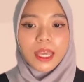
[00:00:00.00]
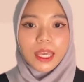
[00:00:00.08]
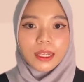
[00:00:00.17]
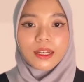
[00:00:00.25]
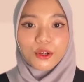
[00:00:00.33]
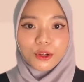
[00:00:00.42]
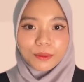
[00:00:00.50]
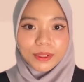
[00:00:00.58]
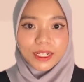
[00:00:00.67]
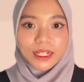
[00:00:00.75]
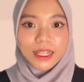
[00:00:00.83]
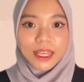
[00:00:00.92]
at
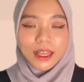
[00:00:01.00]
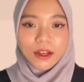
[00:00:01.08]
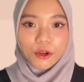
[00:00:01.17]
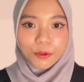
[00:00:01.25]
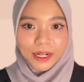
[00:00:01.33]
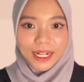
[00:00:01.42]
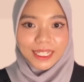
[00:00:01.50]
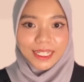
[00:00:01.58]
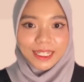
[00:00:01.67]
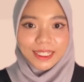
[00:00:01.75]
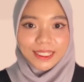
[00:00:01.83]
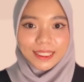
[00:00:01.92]
normal
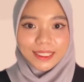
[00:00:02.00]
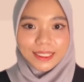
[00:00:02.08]
operation.